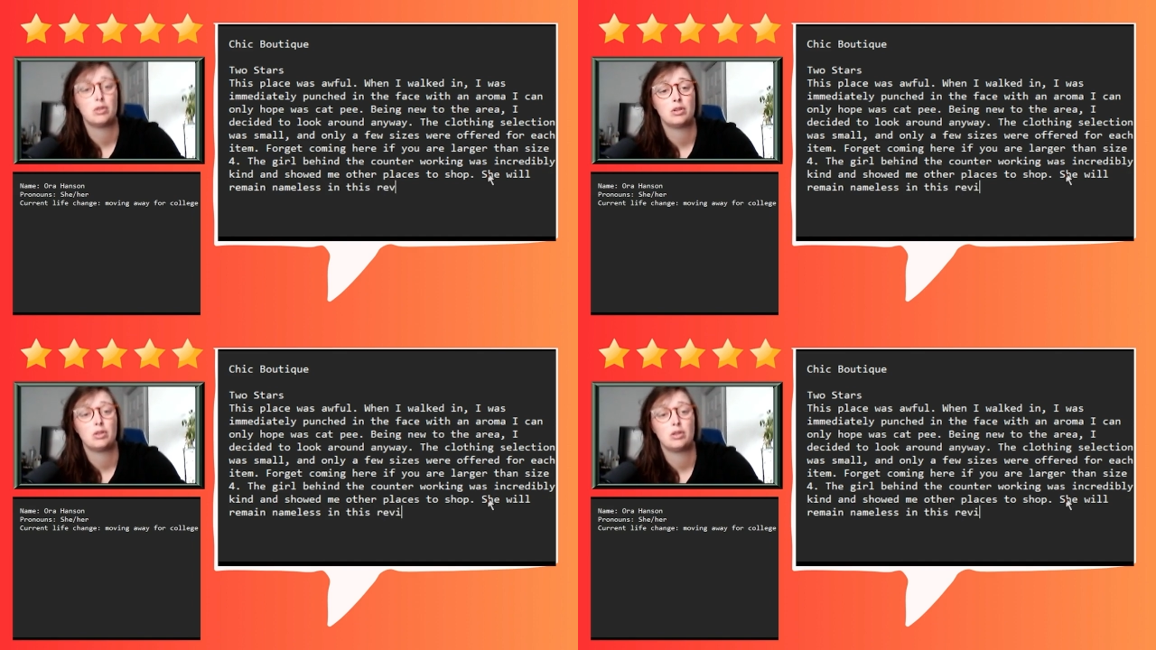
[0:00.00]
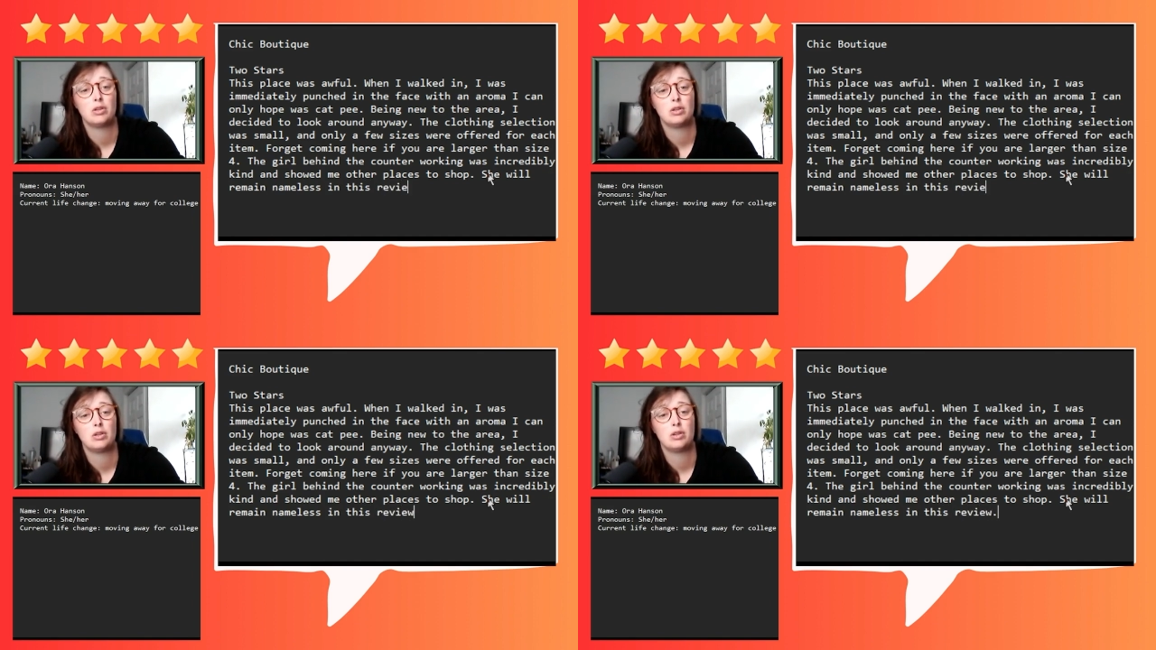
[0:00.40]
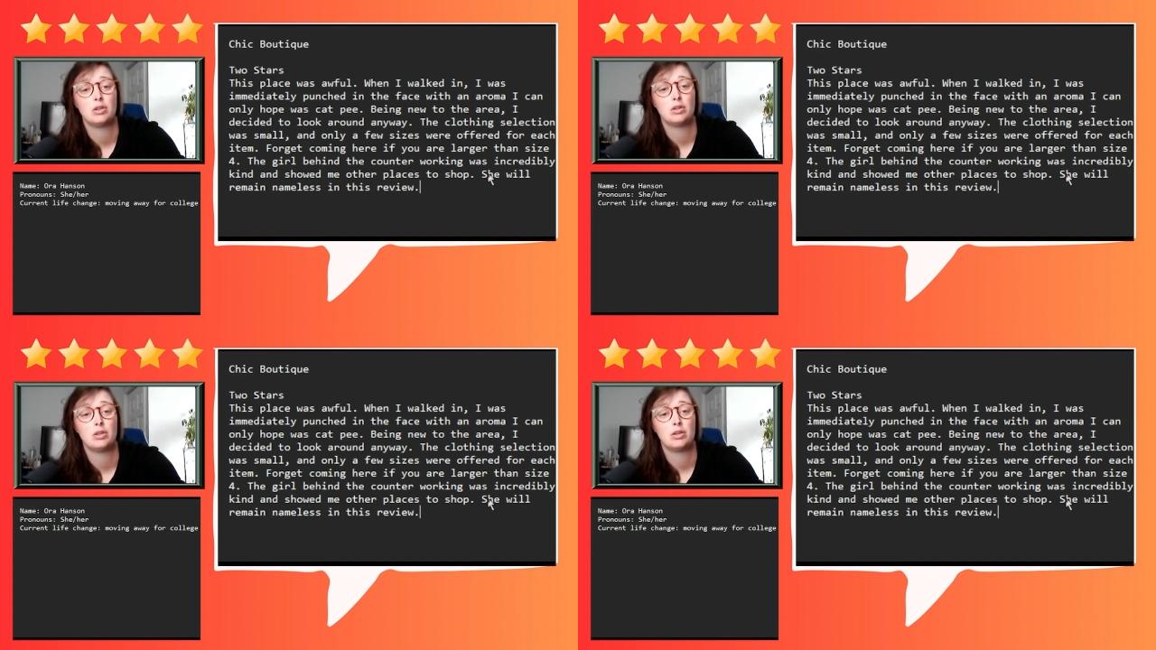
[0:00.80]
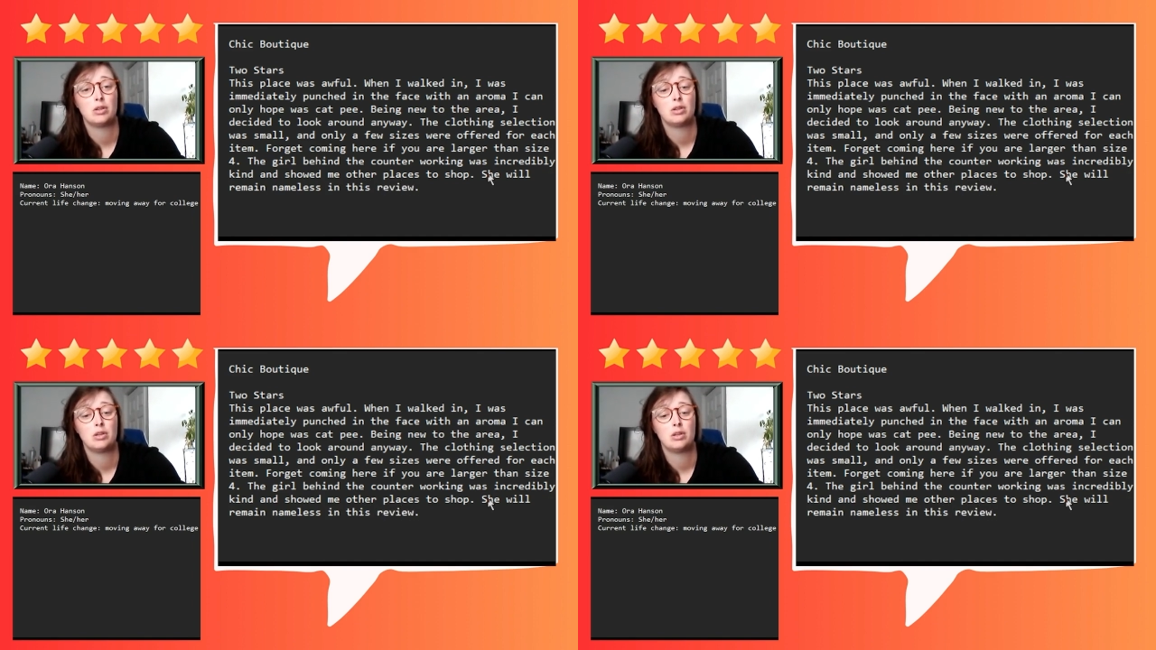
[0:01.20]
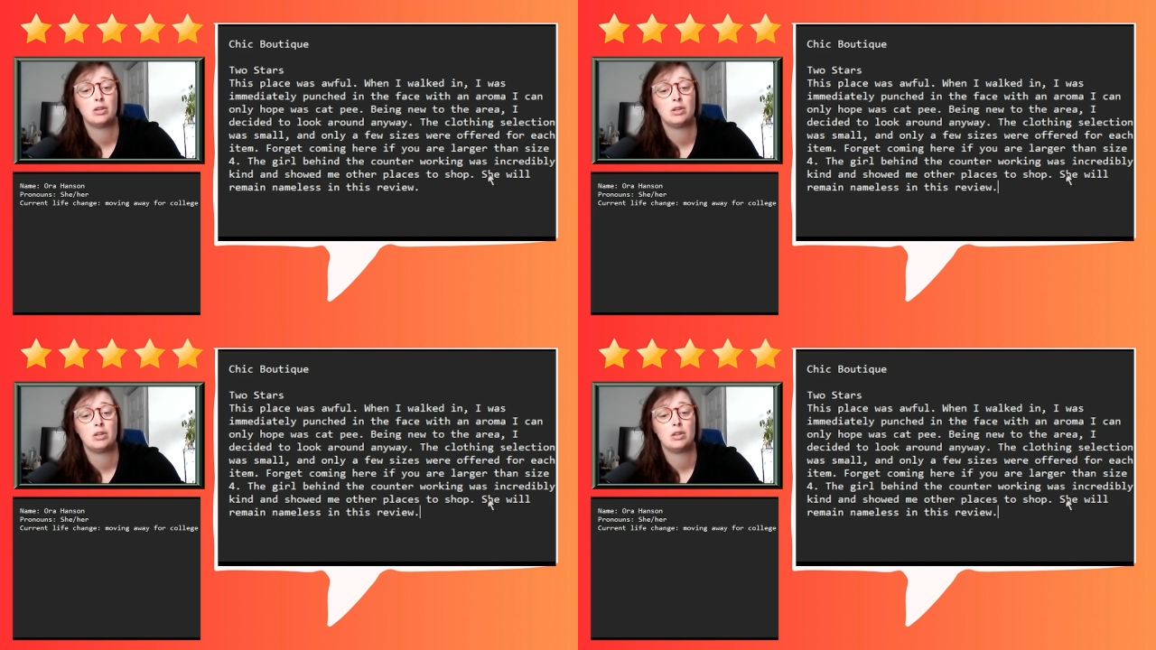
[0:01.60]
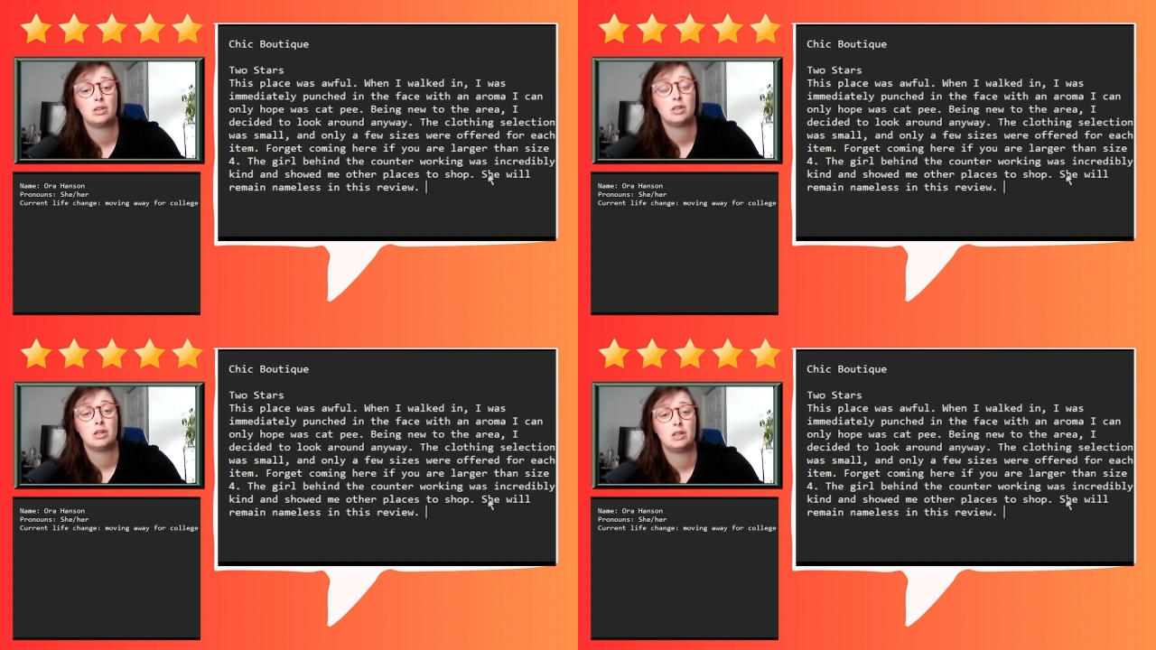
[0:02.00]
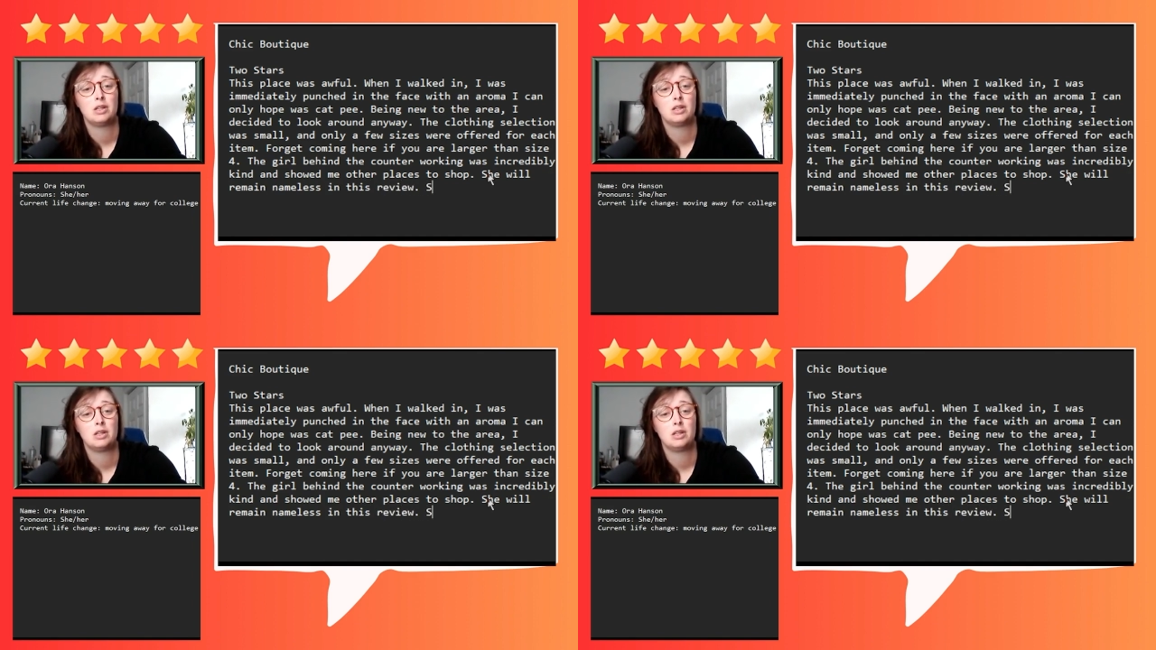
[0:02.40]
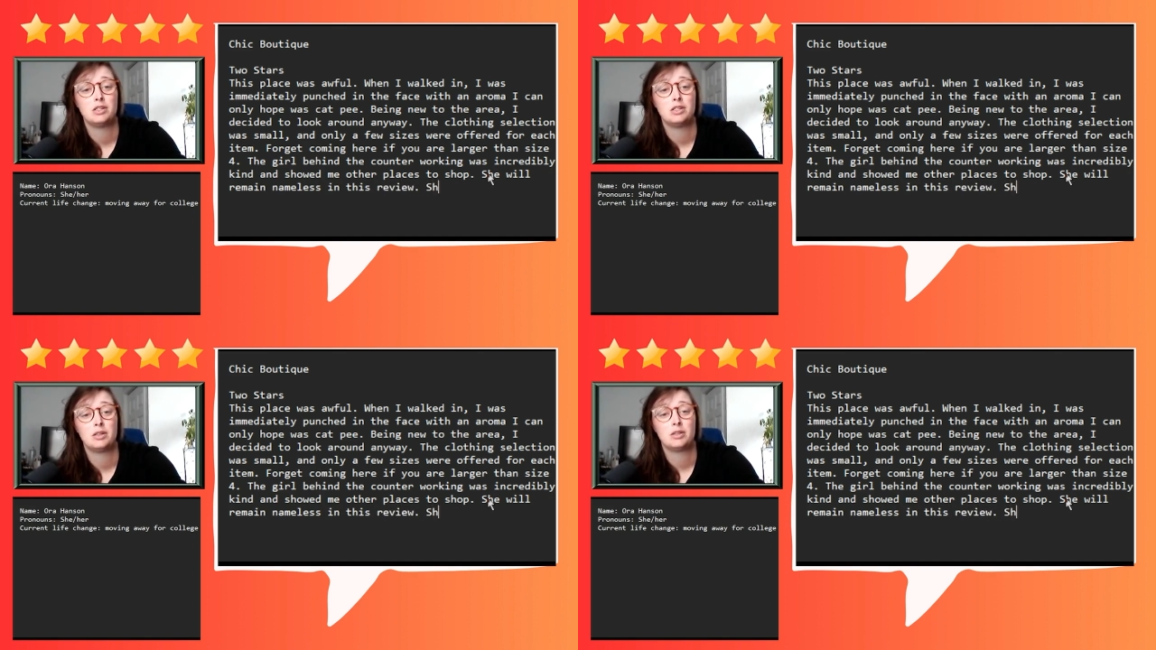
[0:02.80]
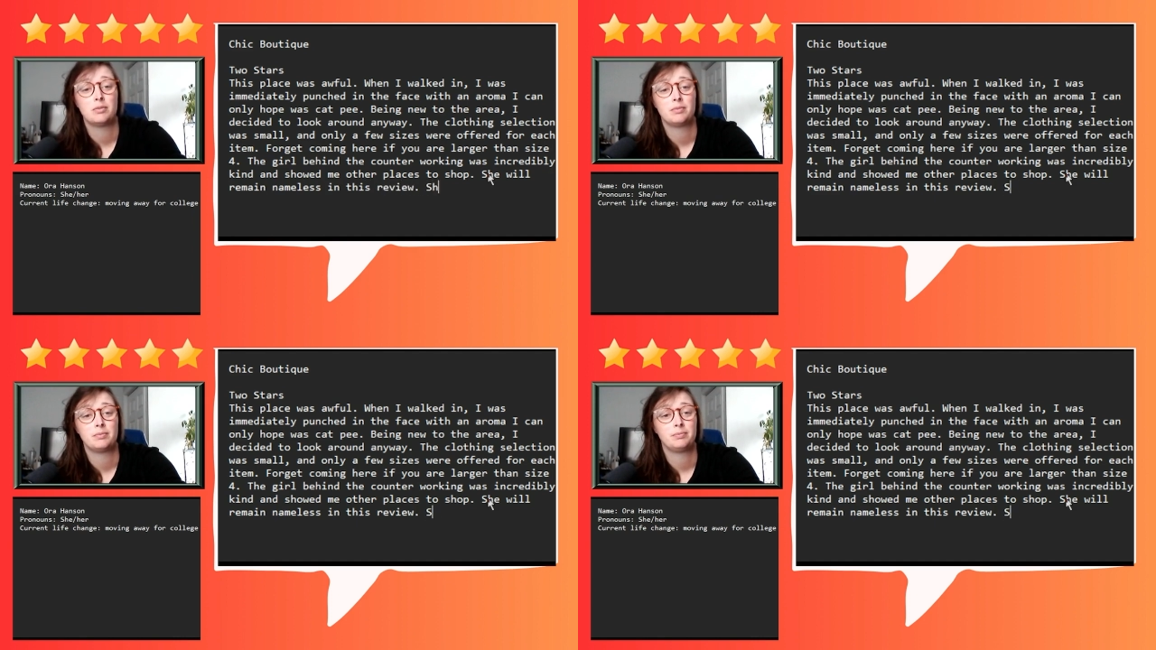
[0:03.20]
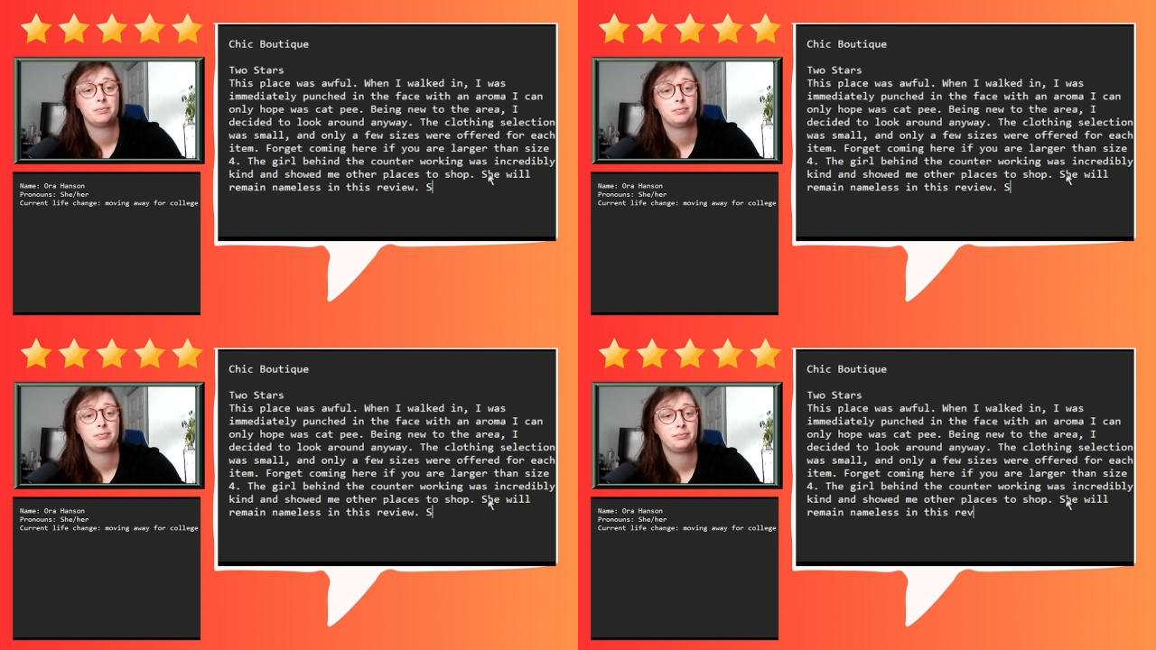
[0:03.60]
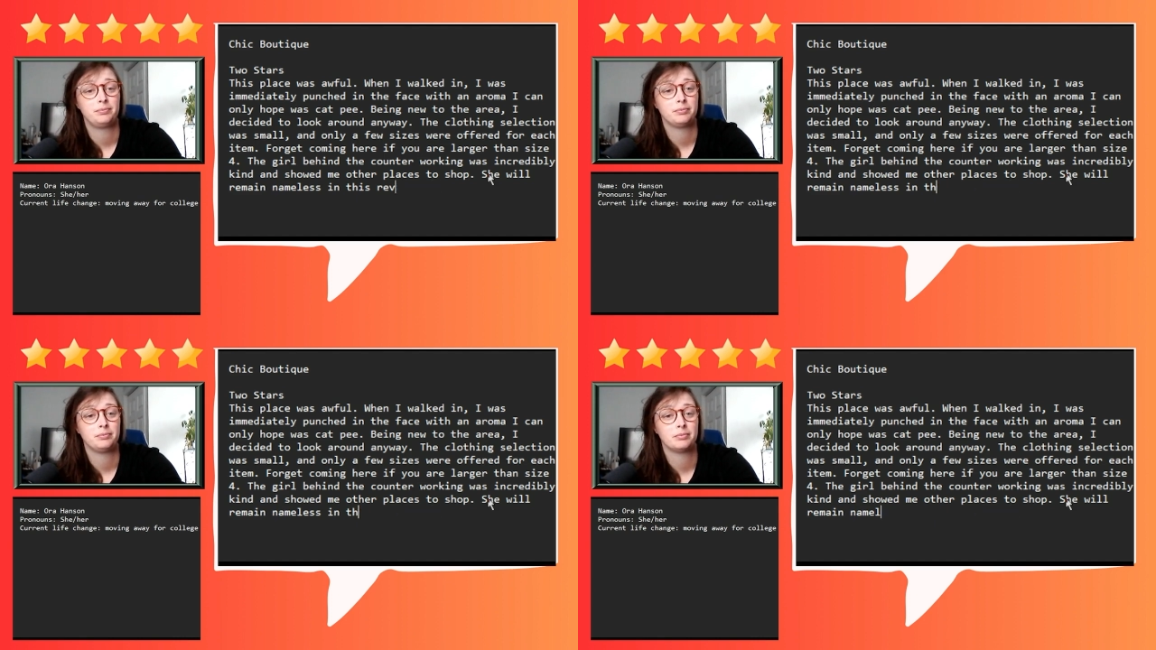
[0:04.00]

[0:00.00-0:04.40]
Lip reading: Nothing is said.